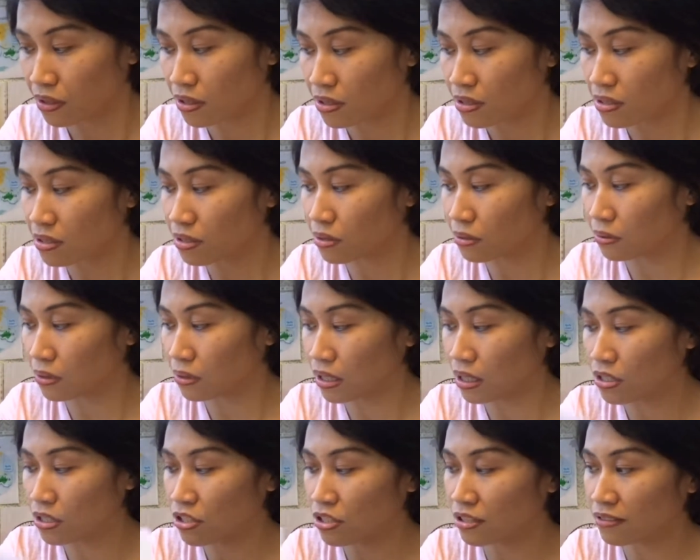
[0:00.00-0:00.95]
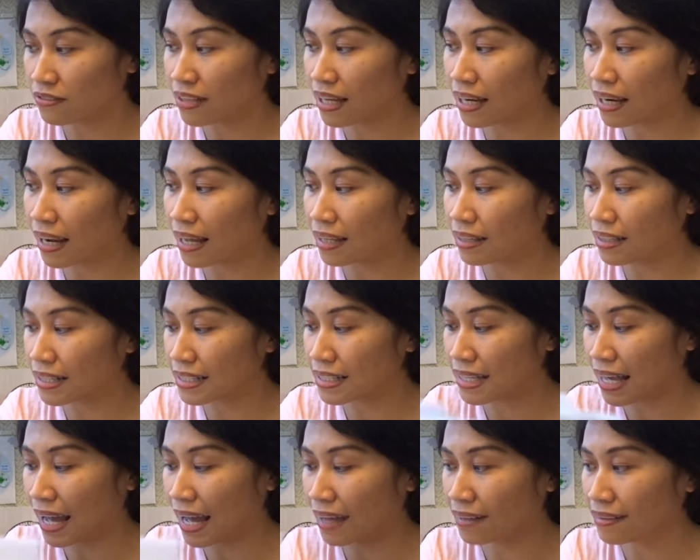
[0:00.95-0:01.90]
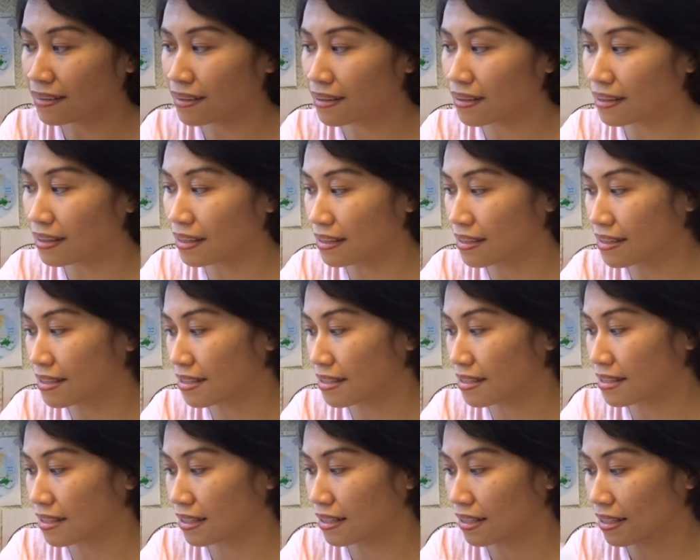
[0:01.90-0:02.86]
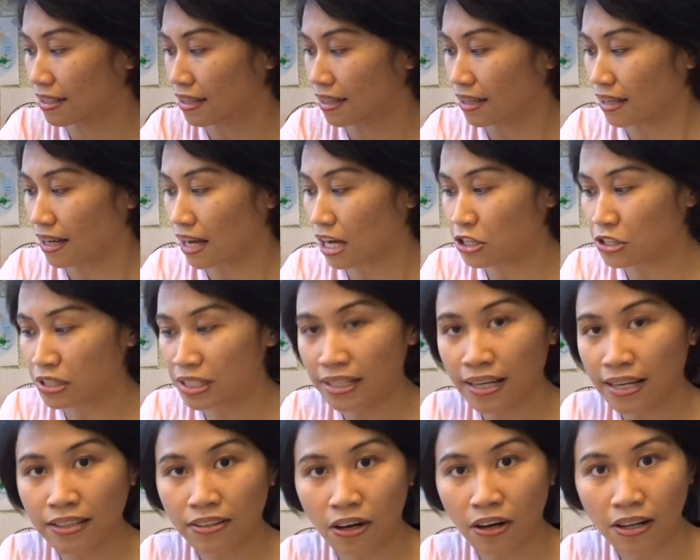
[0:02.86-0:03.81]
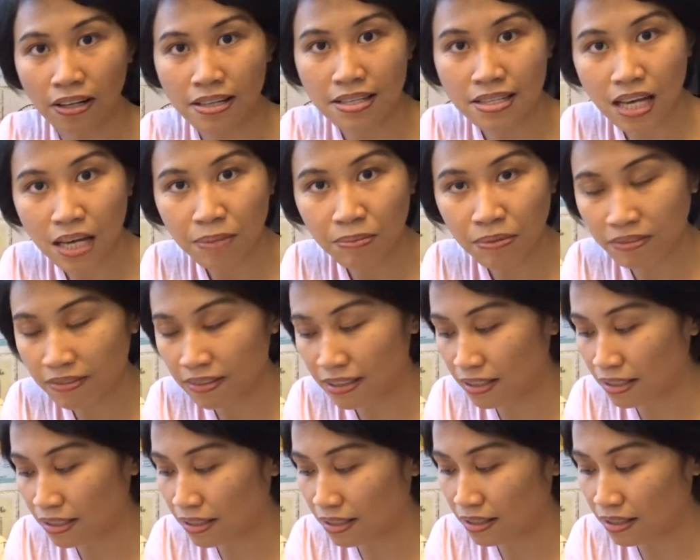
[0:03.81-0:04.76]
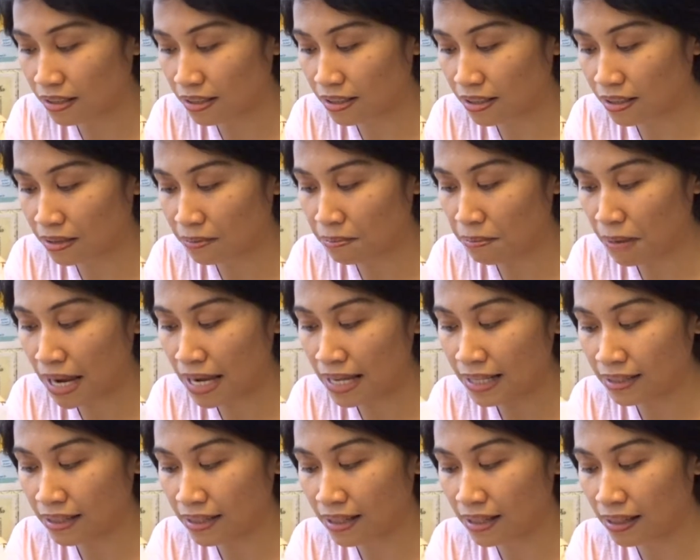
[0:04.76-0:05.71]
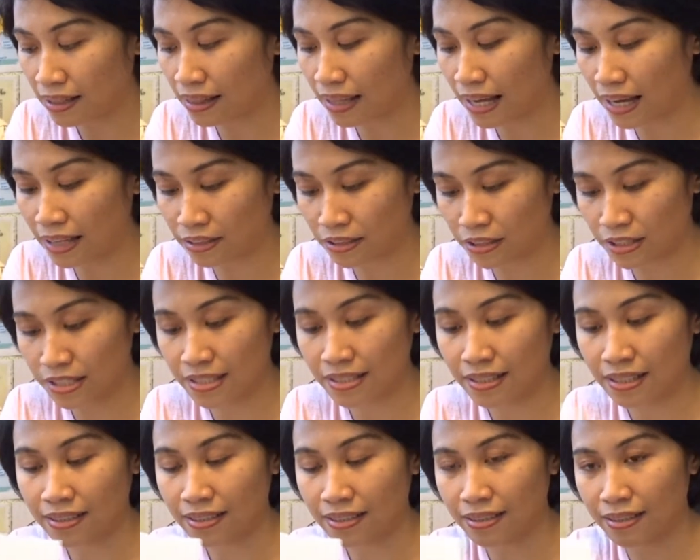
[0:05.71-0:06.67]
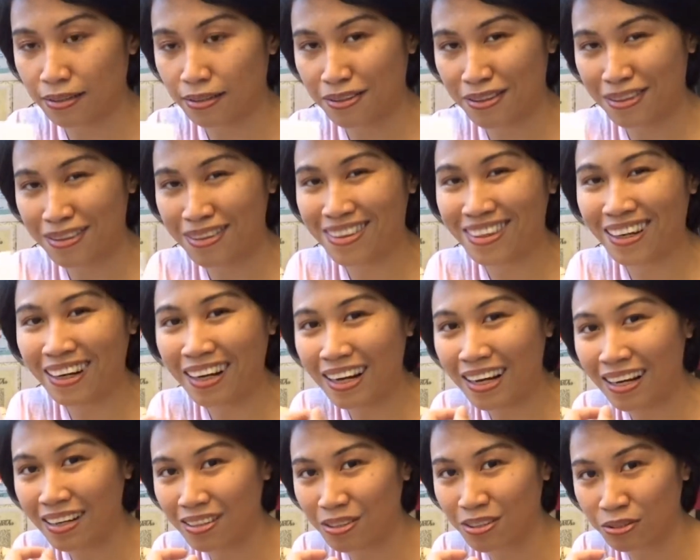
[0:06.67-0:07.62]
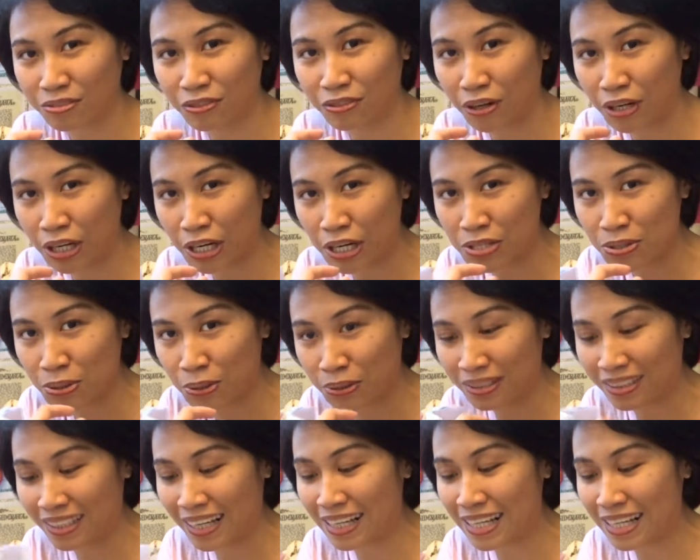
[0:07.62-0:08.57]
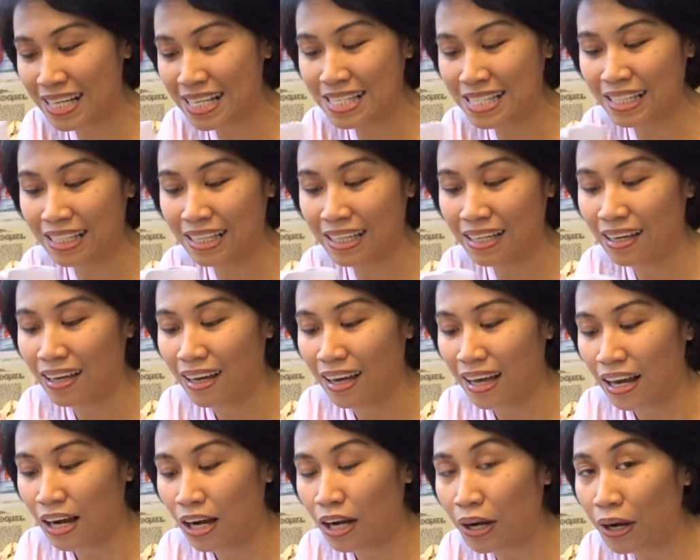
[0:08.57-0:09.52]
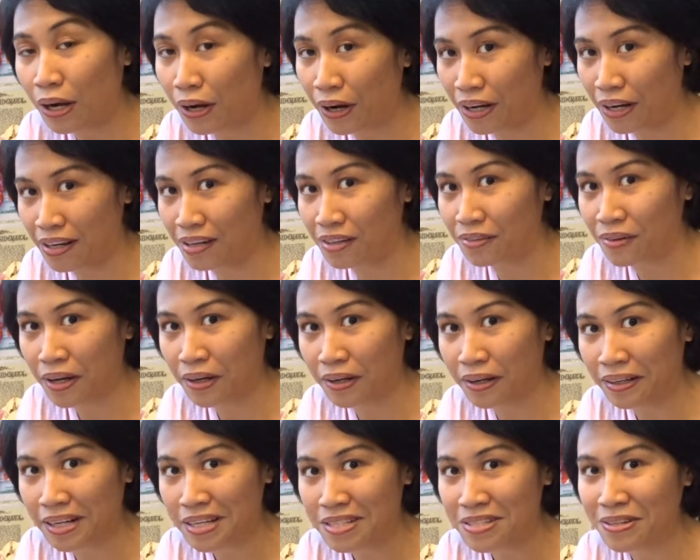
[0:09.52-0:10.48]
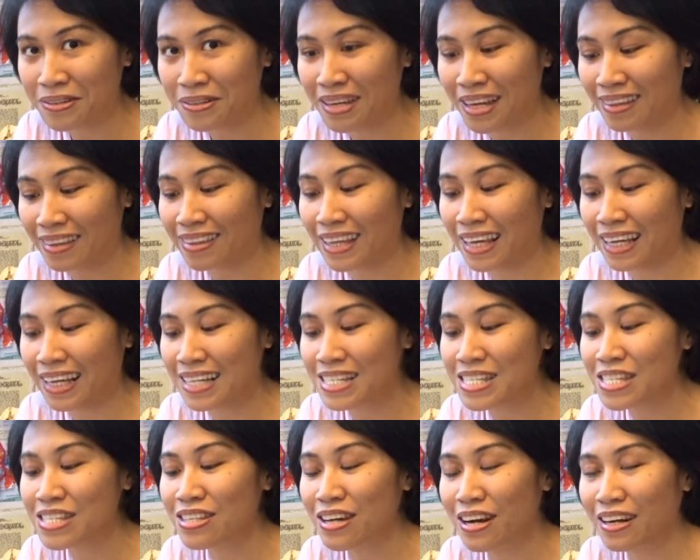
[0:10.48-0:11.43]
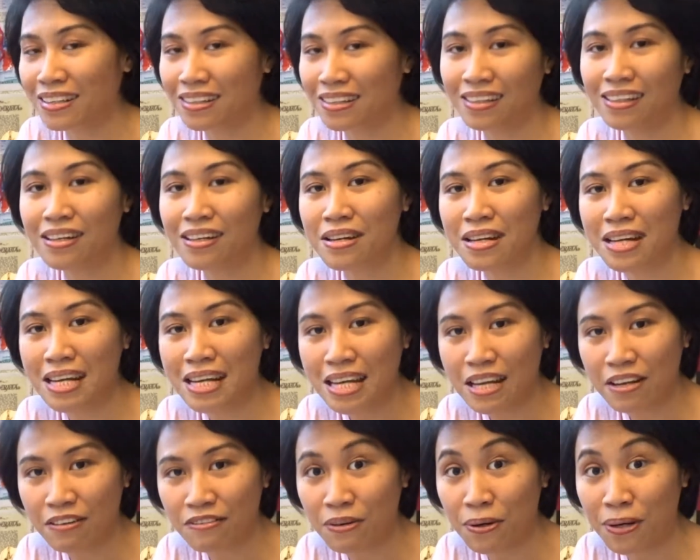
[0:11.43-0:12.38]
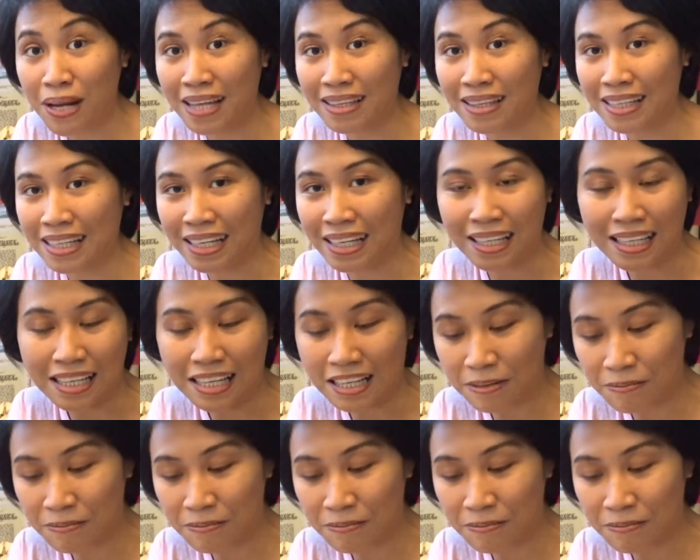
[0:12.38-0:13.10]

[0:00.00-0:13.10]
So each of the letters had this. Actually, not all. Some of the main letters that 3 to 4 years old can easily learn and recognize, so that they can start reading phonetically.